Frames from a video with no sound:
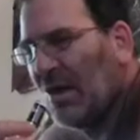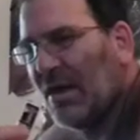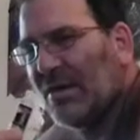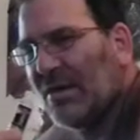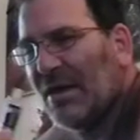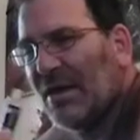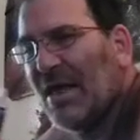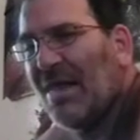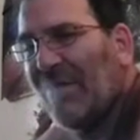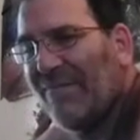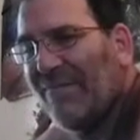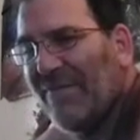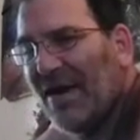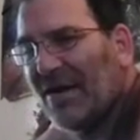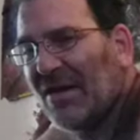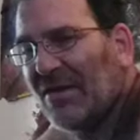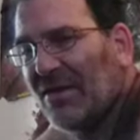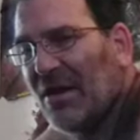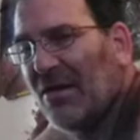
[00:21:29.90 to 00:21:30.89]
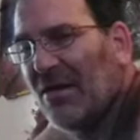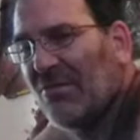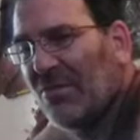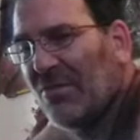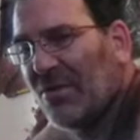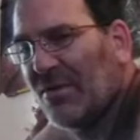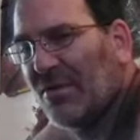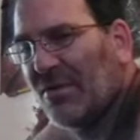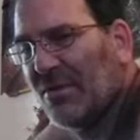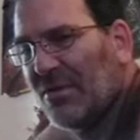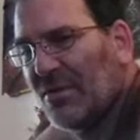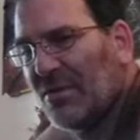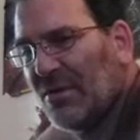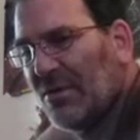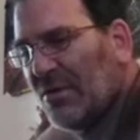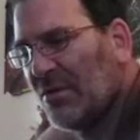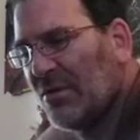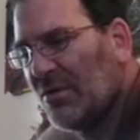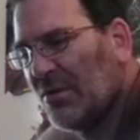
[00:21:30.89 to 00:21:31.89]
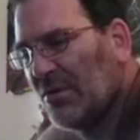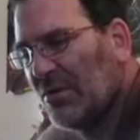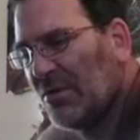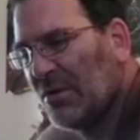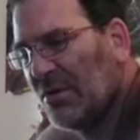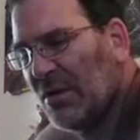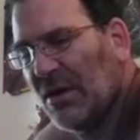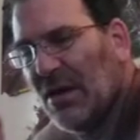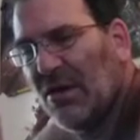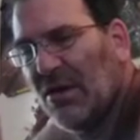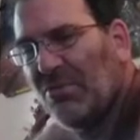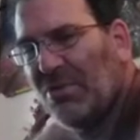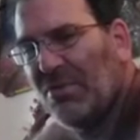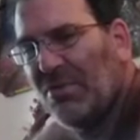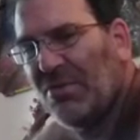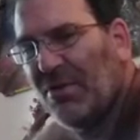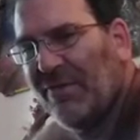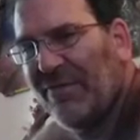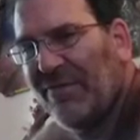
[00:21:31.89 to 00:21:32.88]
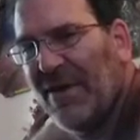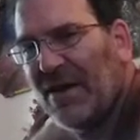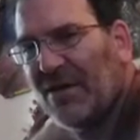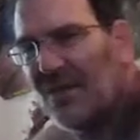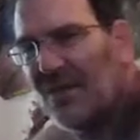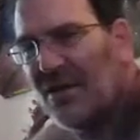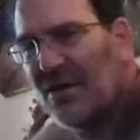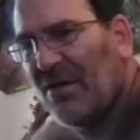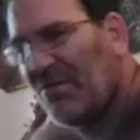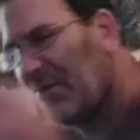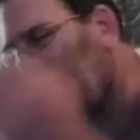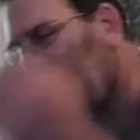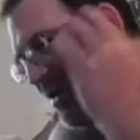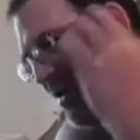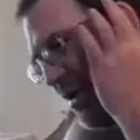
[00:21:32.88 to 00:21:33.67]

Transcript: And they affect the numbers. You know, people affect the numbers